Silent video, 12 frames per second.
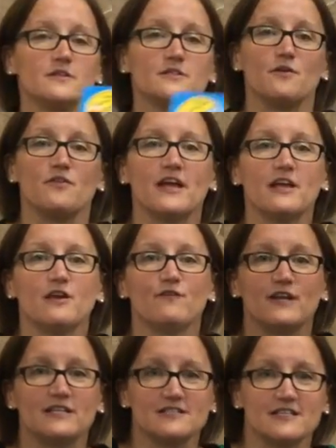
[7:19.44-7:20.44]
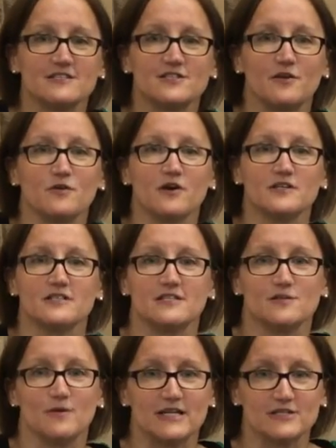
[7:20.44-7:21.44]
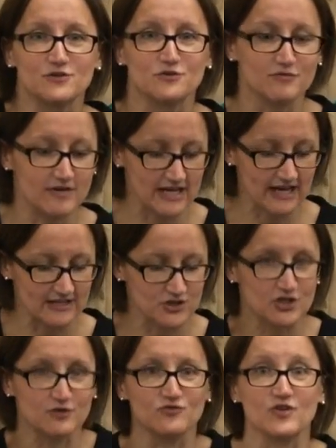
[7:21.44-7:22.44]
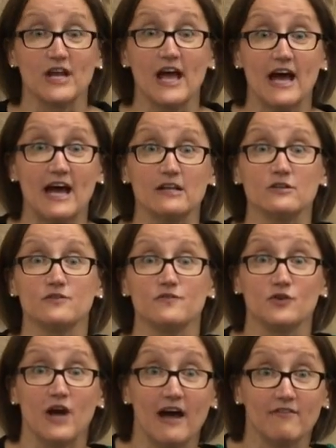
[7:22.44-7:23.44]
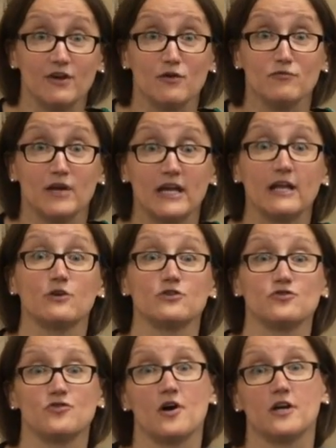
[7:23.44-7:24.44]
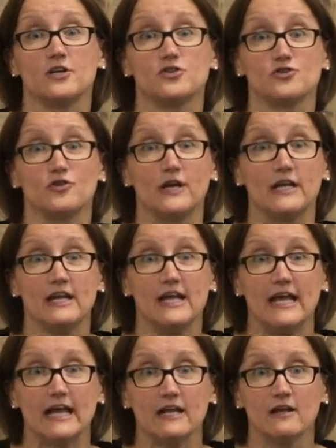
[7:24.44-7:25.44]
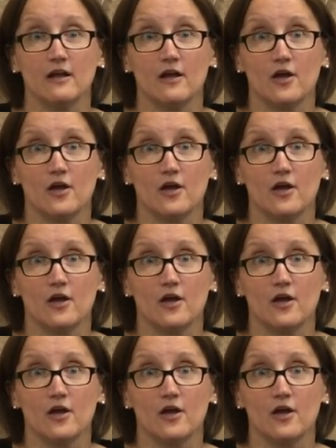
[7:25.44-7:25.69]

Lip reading: So thank you for listening so nicely to our story again, children, and for having a really good try at joining in